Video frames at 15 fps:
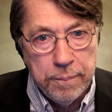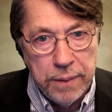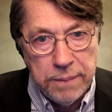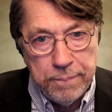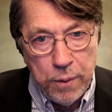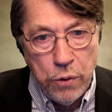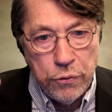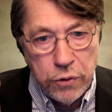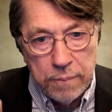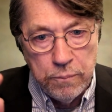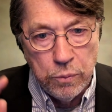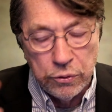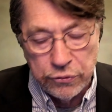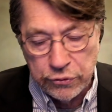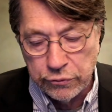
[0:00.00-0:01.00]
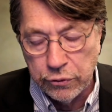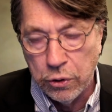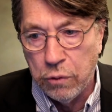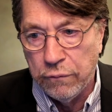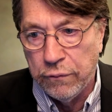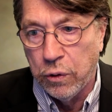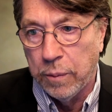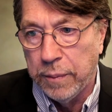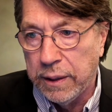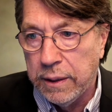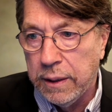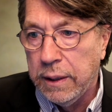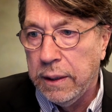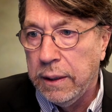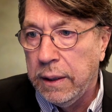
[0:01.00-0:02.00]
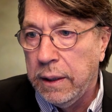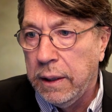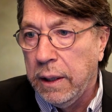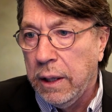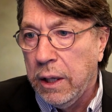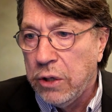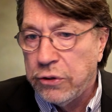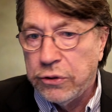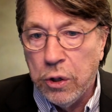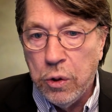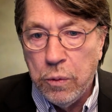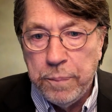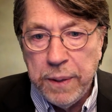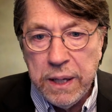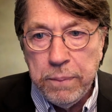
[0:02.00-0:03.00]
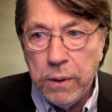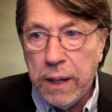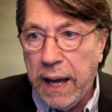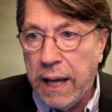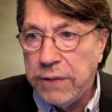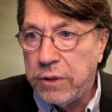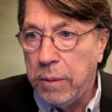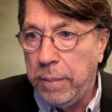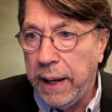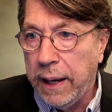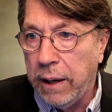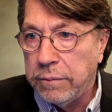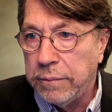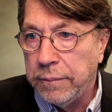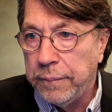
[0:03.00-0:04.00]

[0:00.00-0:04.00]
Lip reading: but both of them will scroll for me. So people ask about